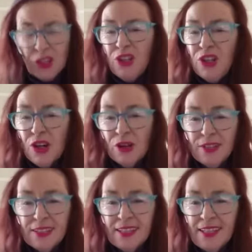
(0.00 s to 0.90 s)
Do you
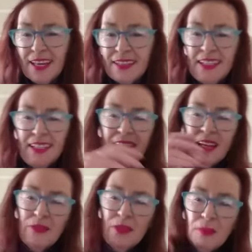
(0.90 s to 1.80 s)
notice the Yeti
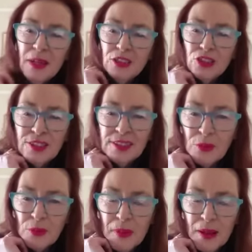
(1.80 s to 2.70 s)
never mentions
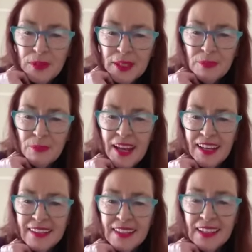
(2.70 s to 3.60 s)
the Republican
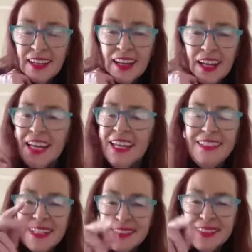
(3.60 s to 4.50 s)
Party? He
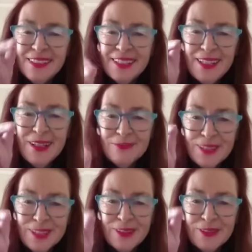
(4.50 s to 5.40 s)
doesn't see
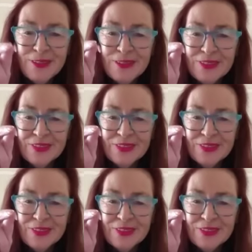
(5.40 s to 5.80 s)
himself